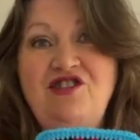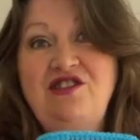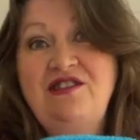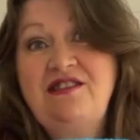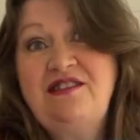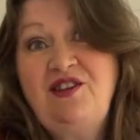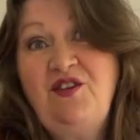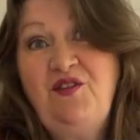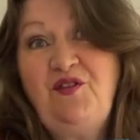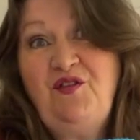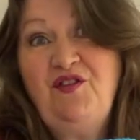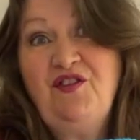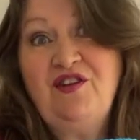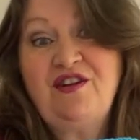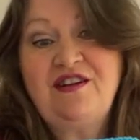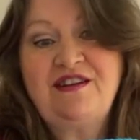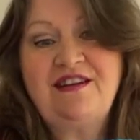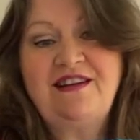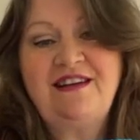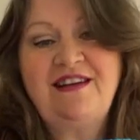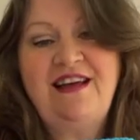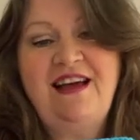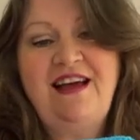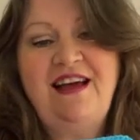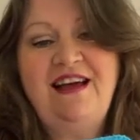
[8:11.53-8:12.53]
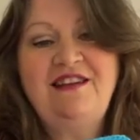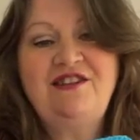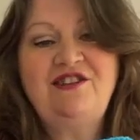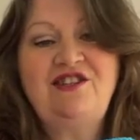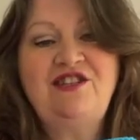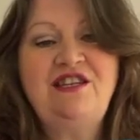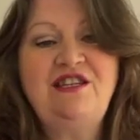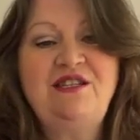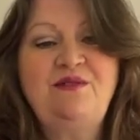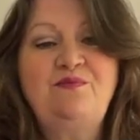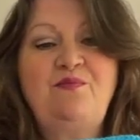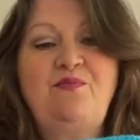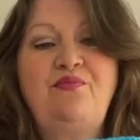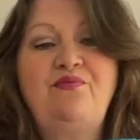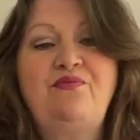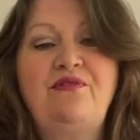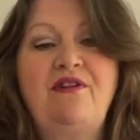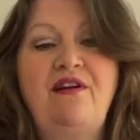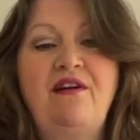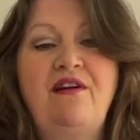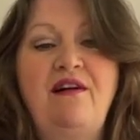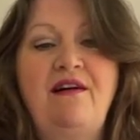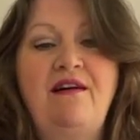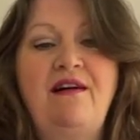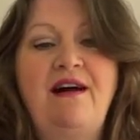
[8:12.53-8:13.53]
She's different, and she's
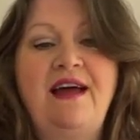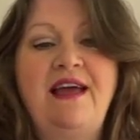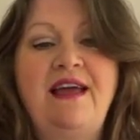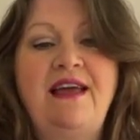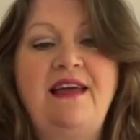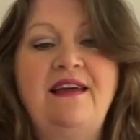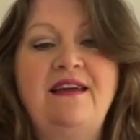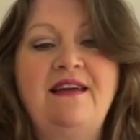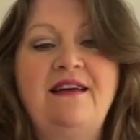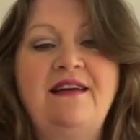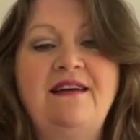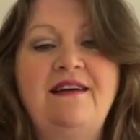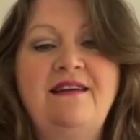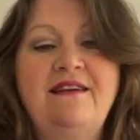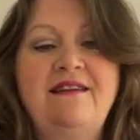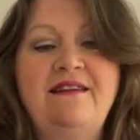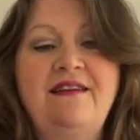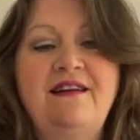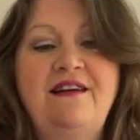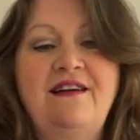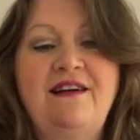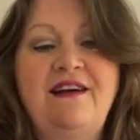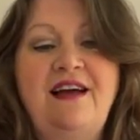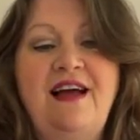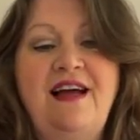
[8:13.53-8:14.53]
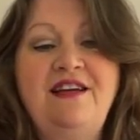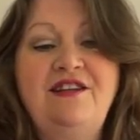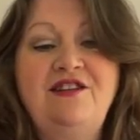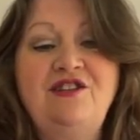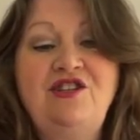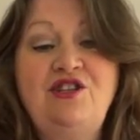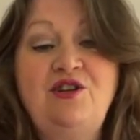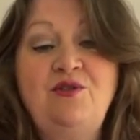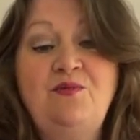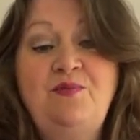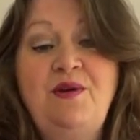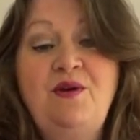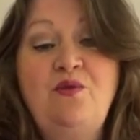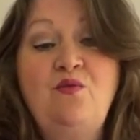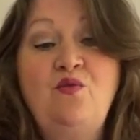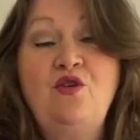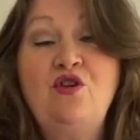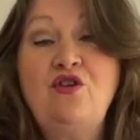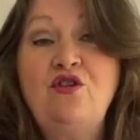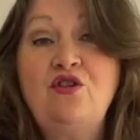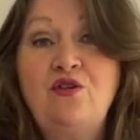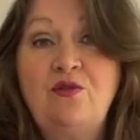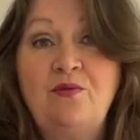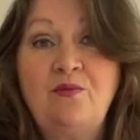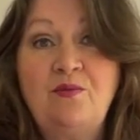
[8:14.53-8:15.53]
bright. And she'll be
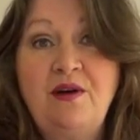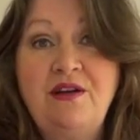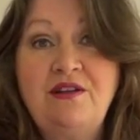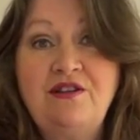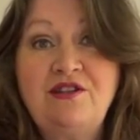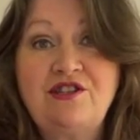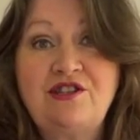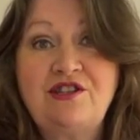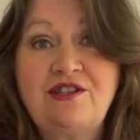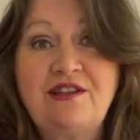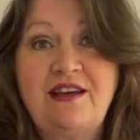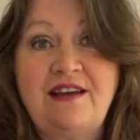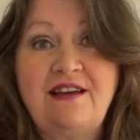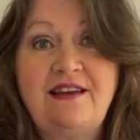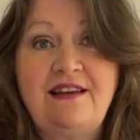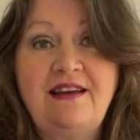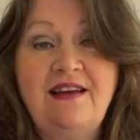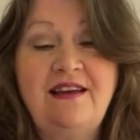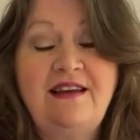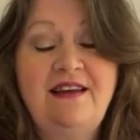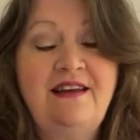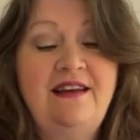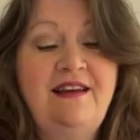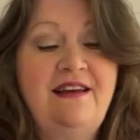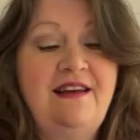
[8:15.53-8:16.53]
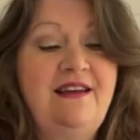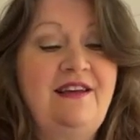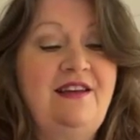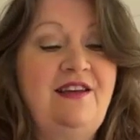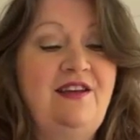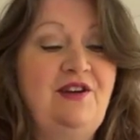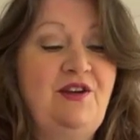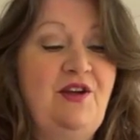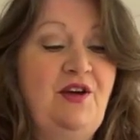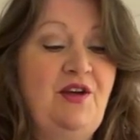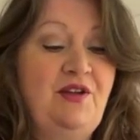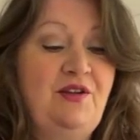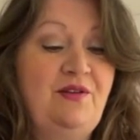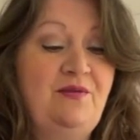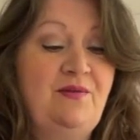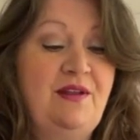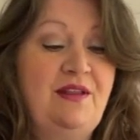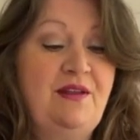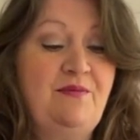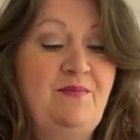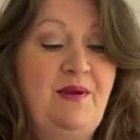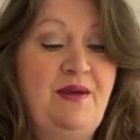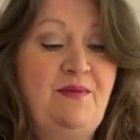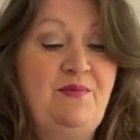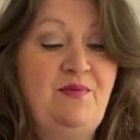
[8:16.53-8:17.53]
warm, won't she? You know,
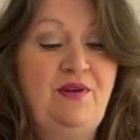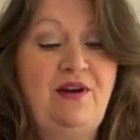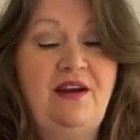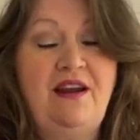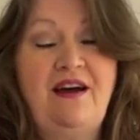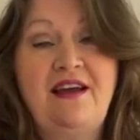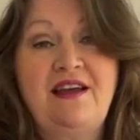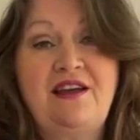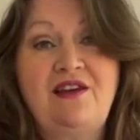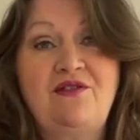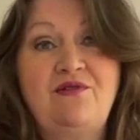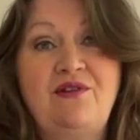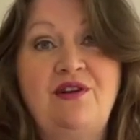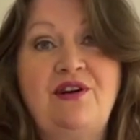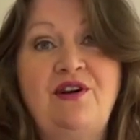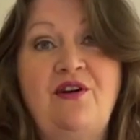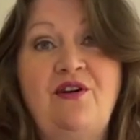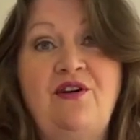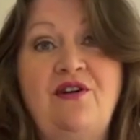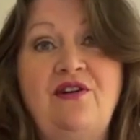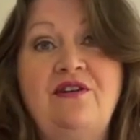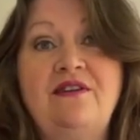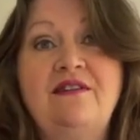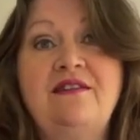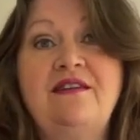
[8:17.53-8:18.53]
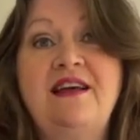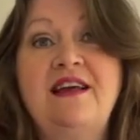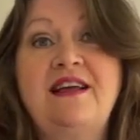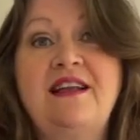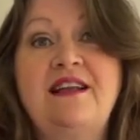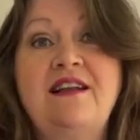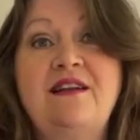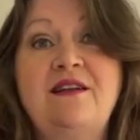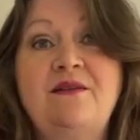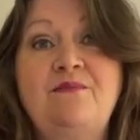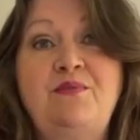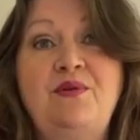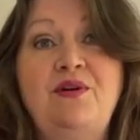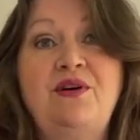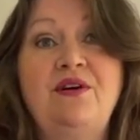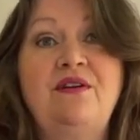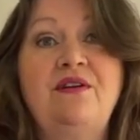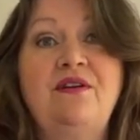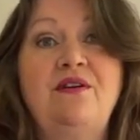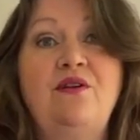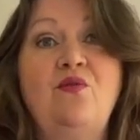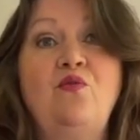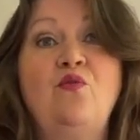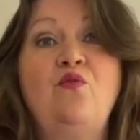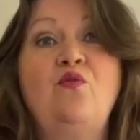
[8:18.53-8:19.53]
whether people like her or not, it'll
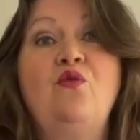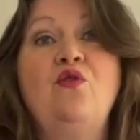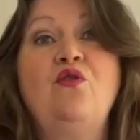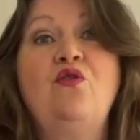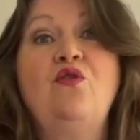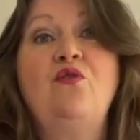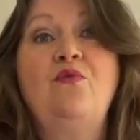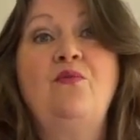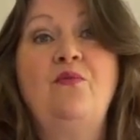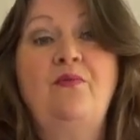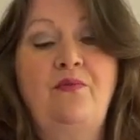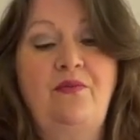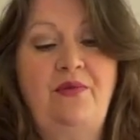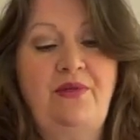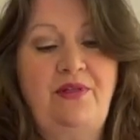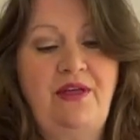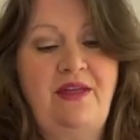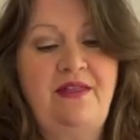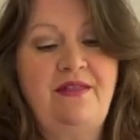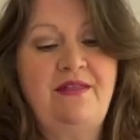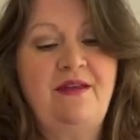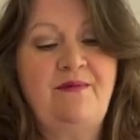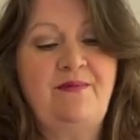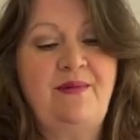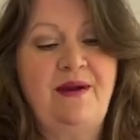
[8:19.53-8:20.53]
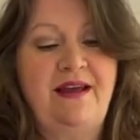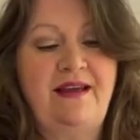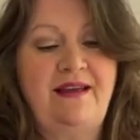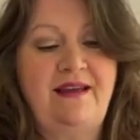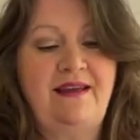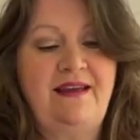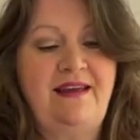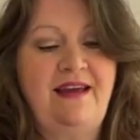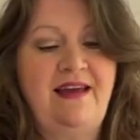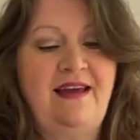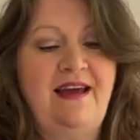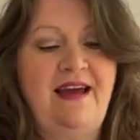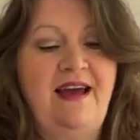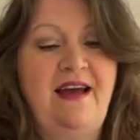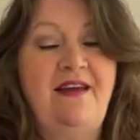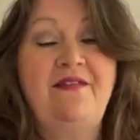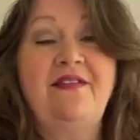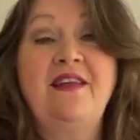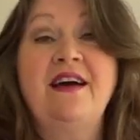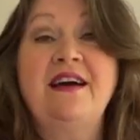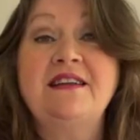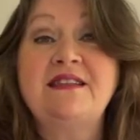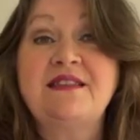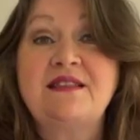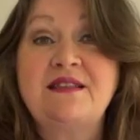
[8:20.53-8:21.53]
put warmth in the blanket. And
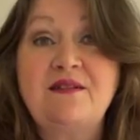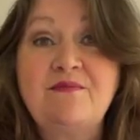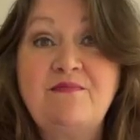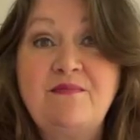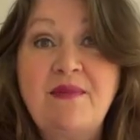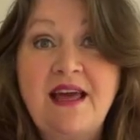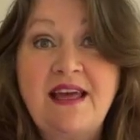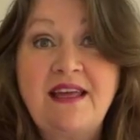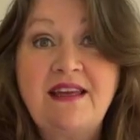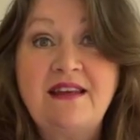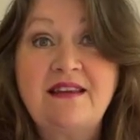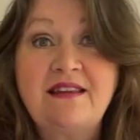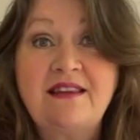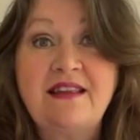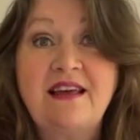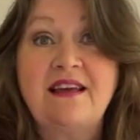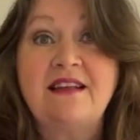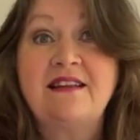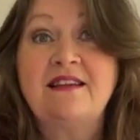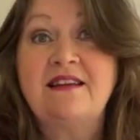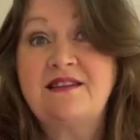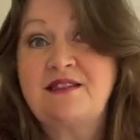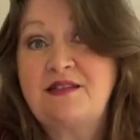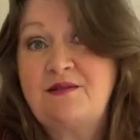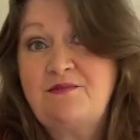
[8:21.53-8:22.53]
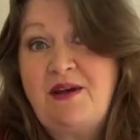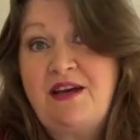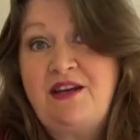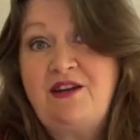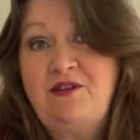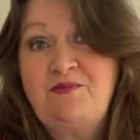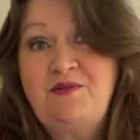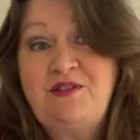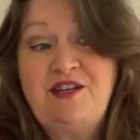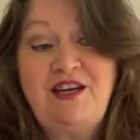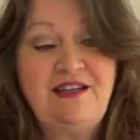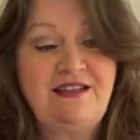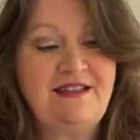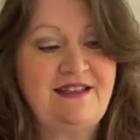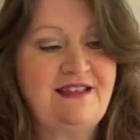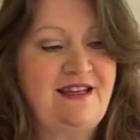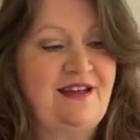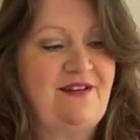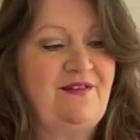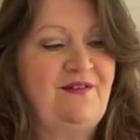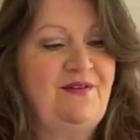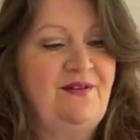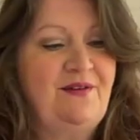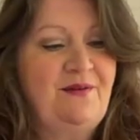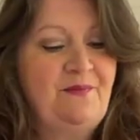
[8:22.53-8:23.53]
that's the main thing. That's the main
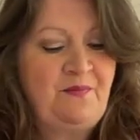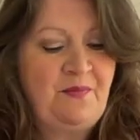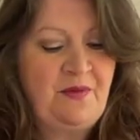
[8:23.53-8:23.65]
objective.